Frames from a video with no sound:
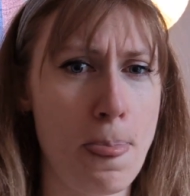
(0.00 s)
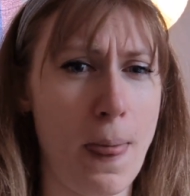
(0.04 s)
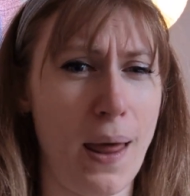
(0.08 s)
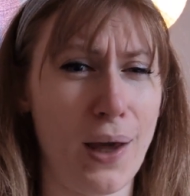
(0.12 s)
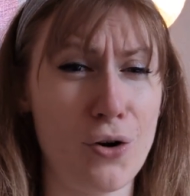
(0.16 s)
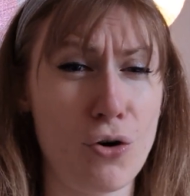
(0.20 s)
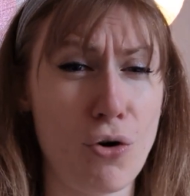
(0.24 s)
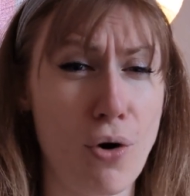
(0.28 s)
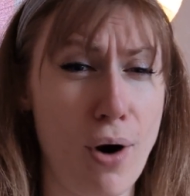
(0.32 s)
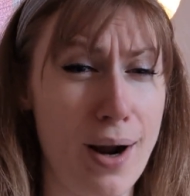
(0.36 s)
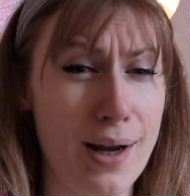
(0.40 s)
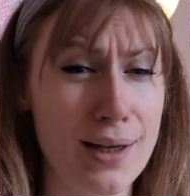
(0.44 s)
I
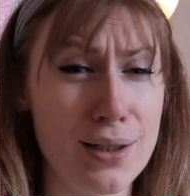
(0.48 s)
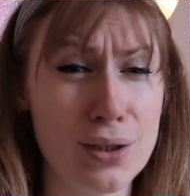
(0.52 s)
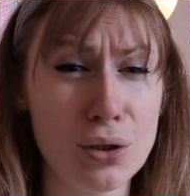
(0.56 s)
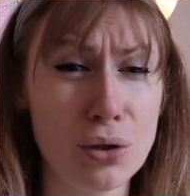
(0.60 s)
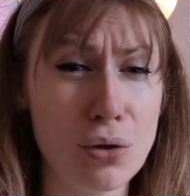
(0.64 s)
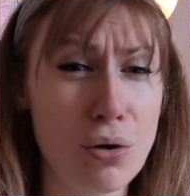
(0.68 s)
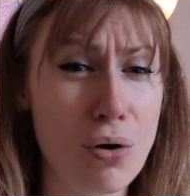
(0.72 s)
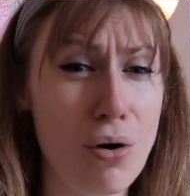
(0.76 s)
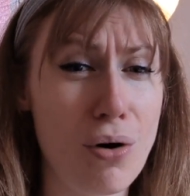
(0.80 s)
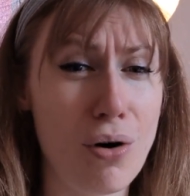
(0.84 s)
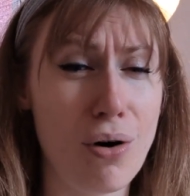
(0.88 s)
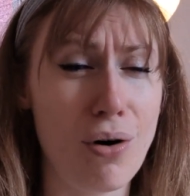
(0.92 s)
cried a
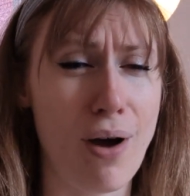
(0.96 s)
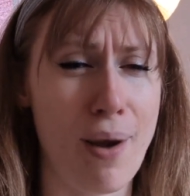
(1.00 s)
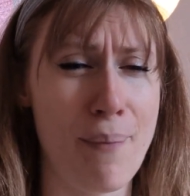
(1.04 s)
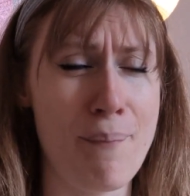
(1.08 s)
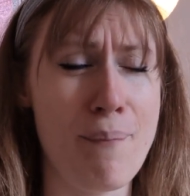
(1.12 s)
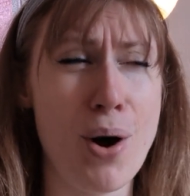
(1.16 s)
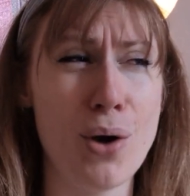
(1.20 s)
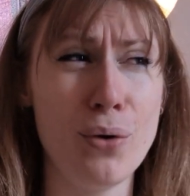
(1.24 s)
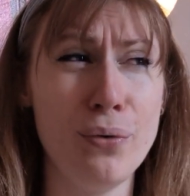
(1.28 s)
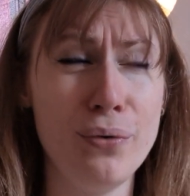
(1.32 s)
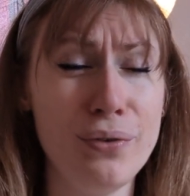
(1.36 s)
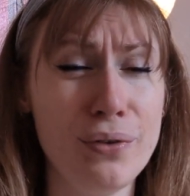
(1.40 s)
lot. I
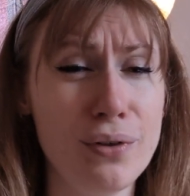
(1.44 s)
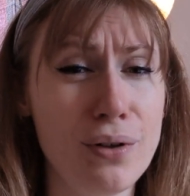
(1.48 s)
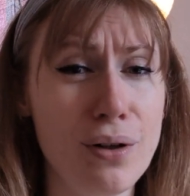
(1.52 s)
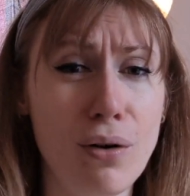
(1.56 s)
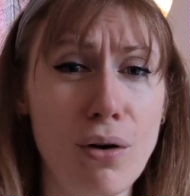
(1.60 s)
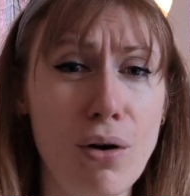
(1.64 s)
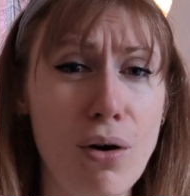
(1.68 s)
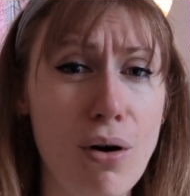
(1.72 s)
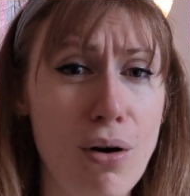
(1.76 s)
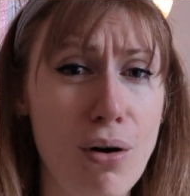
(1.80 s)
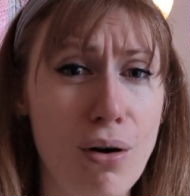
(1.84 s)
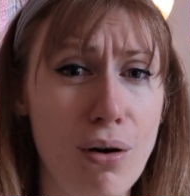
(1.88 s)
moaned a
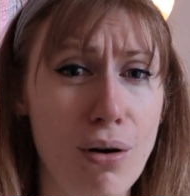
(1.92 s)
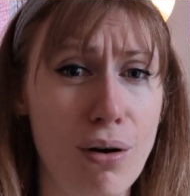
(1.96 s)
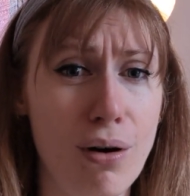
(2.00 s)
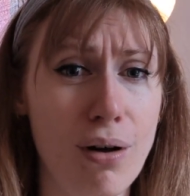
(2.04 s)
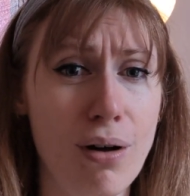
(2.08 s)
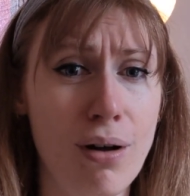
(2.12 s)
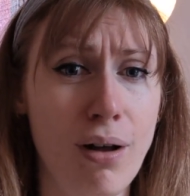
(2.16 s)
lot.